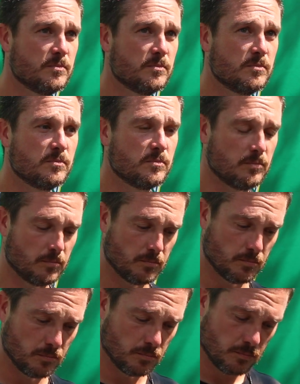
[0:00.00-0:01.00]
How is the
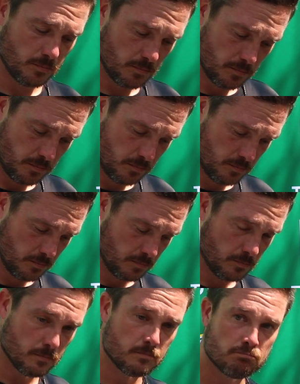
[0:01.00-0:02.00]
kicking
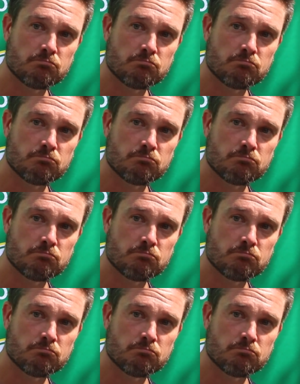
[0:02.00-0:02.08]
competition?